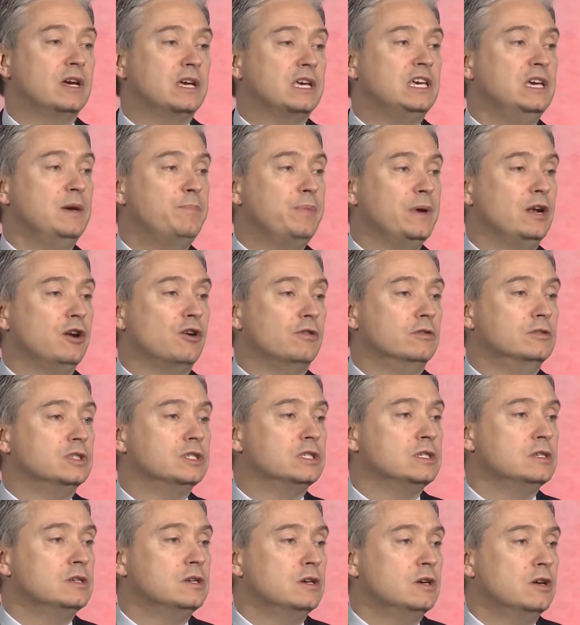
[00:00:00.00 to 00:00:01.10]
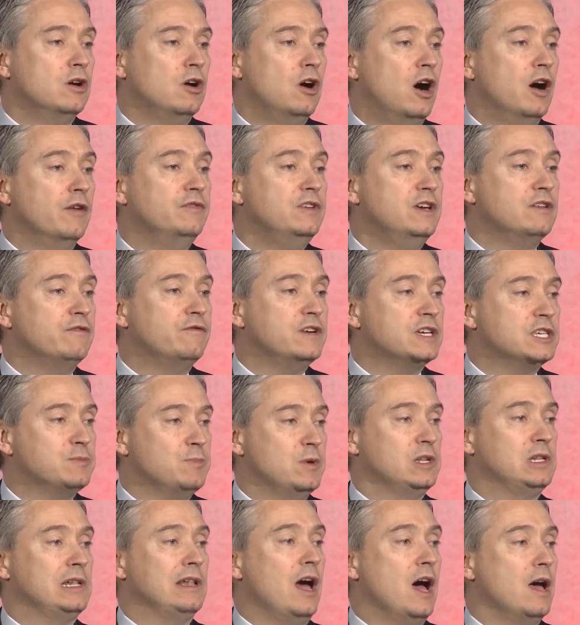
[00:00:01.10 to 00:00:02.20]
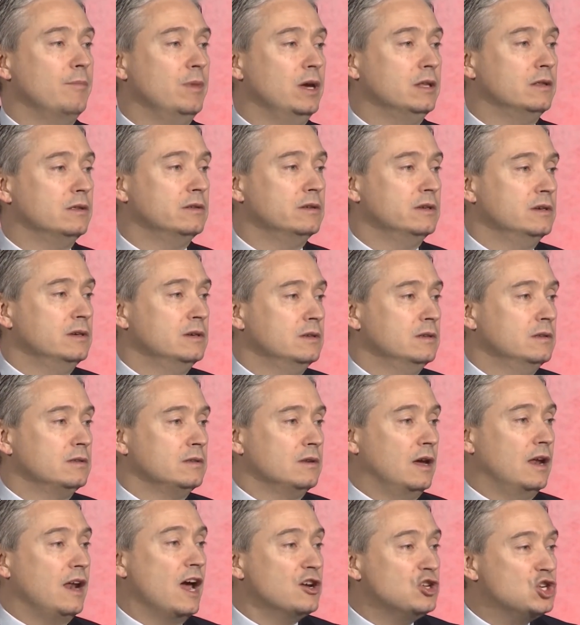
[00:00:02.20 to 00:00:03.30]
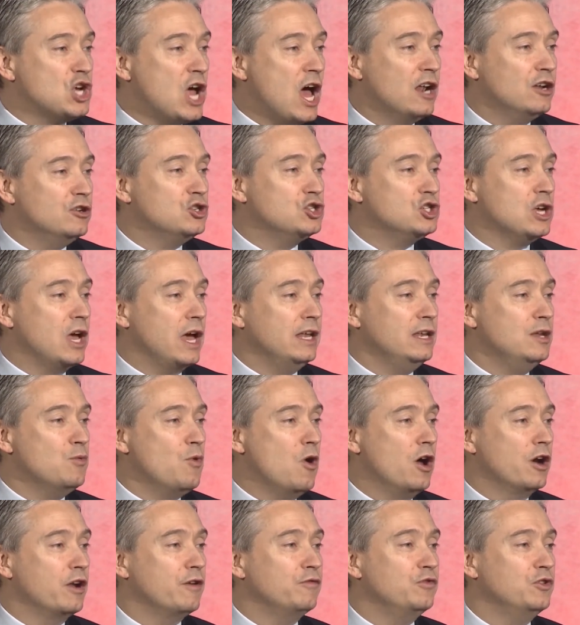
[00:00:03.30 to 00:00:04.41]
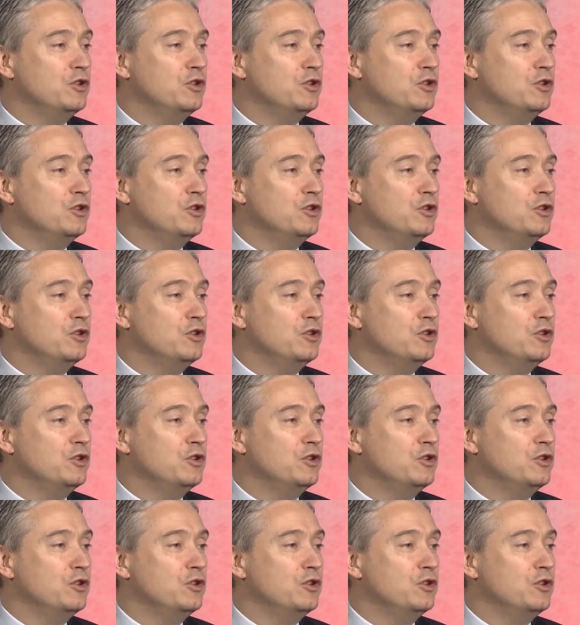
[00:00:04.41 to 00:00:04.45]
the key pillars of the investment climate. And I challenge any one of